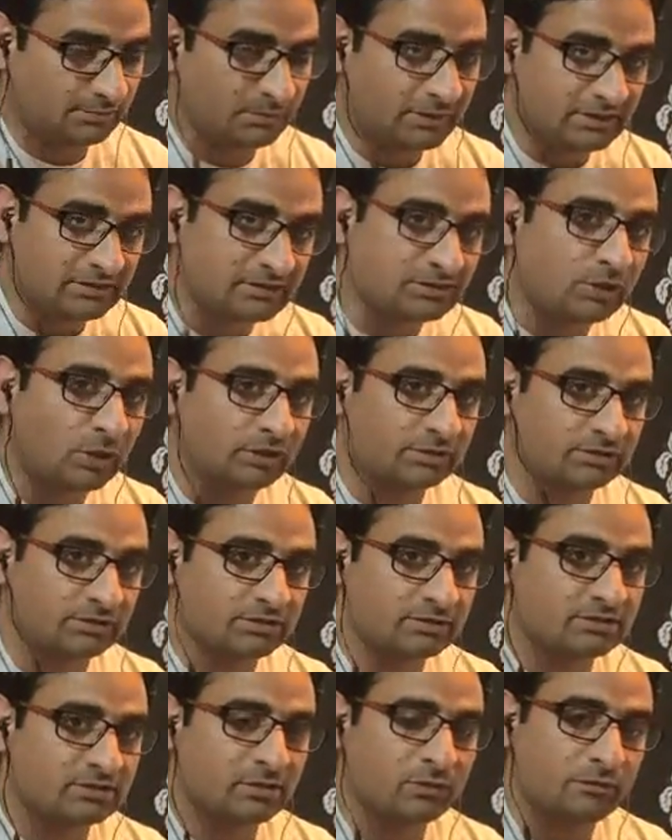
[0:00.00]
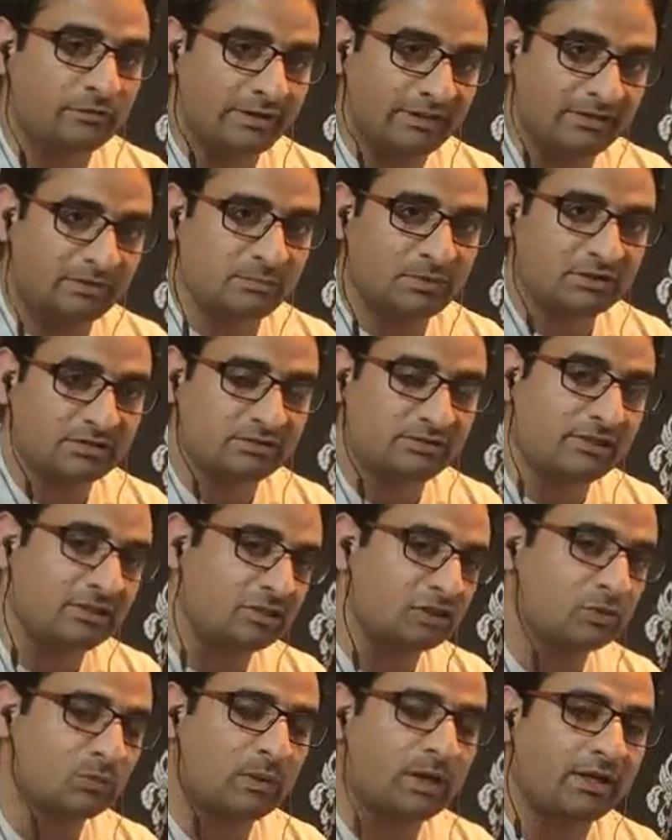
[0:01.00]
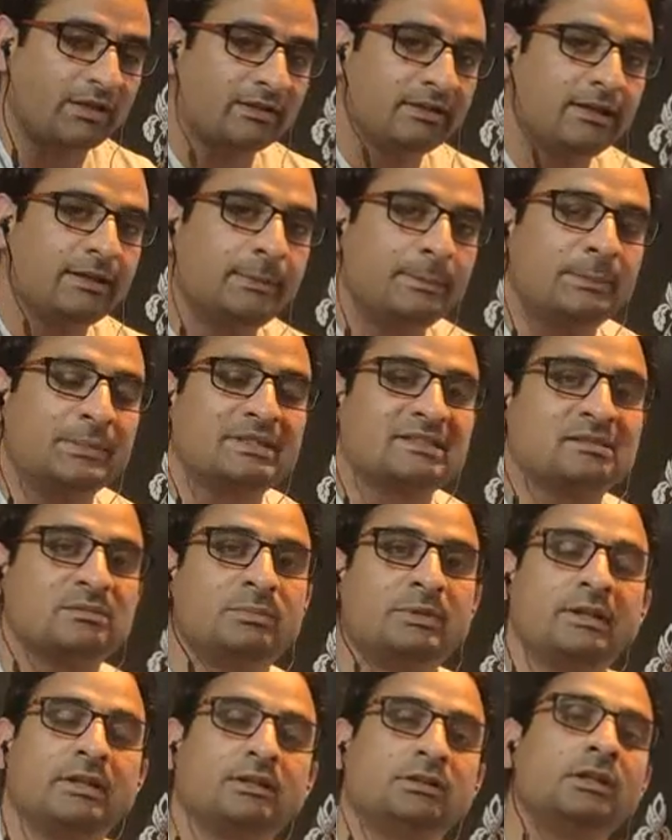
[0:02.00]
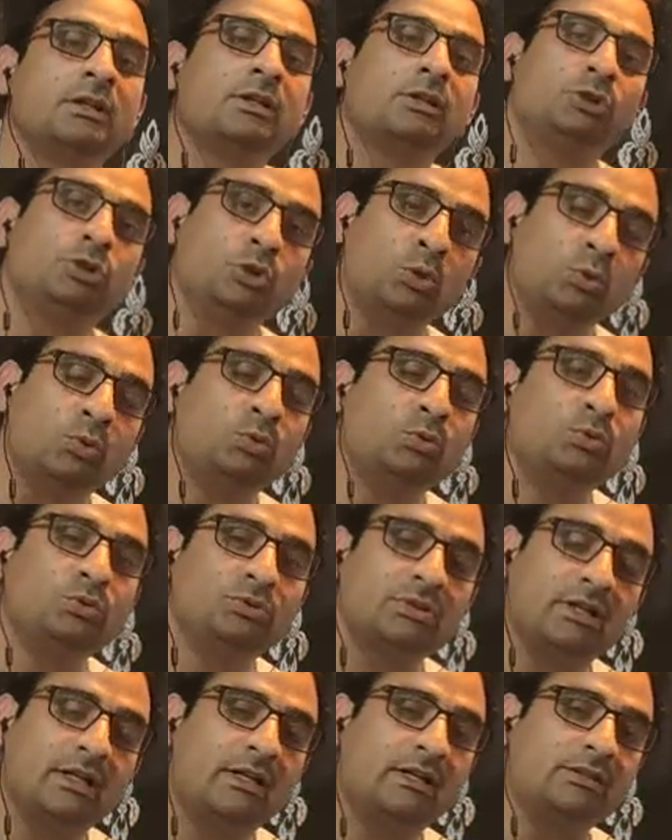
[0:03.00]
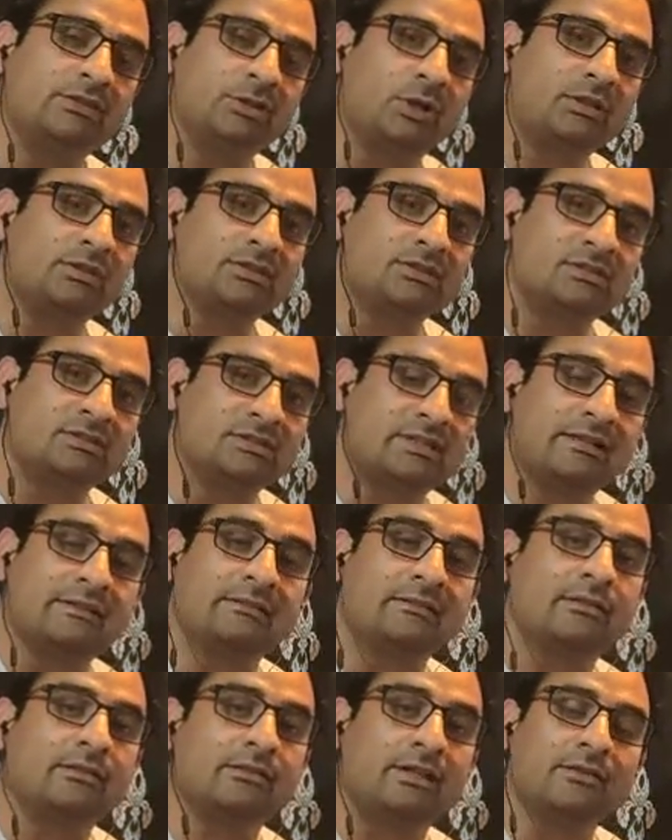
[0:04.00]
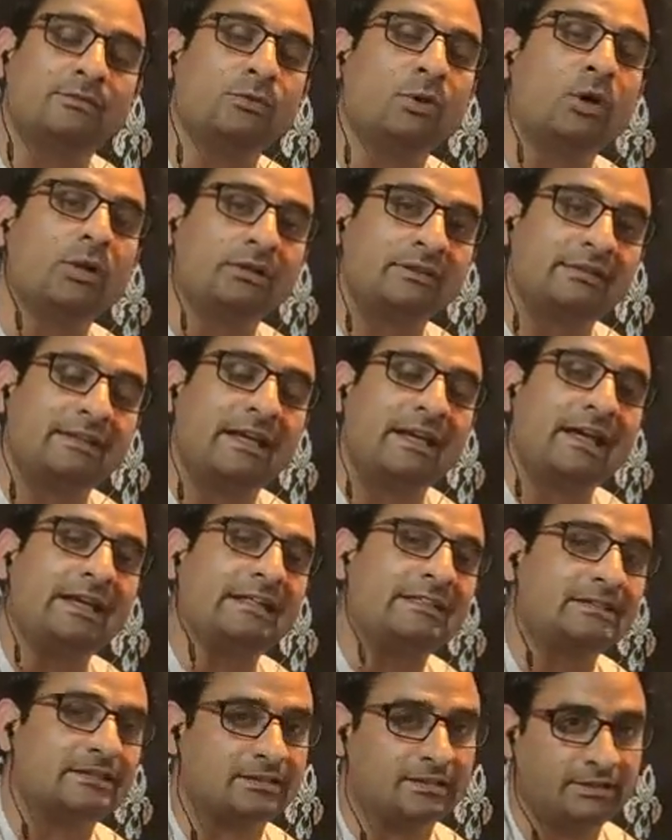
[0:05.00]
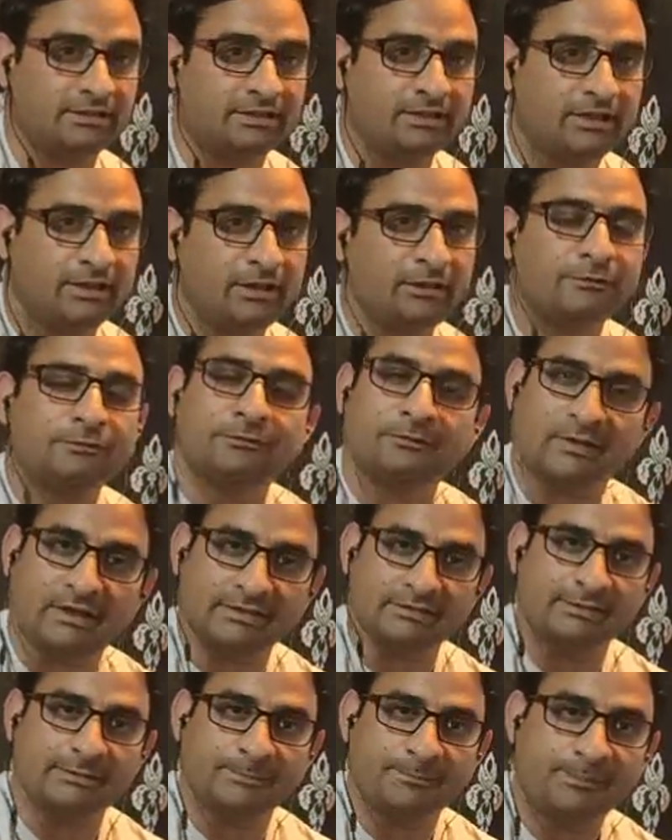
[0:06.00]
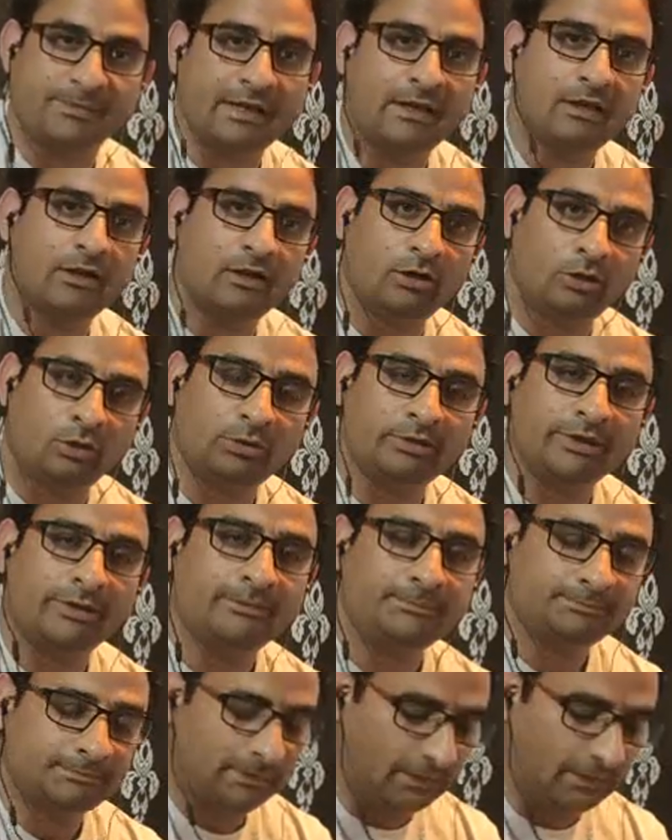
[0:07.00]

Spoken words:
his daughters very much. That's why Mrs. Bennet told her daughters that they've got an excellent father. Okay.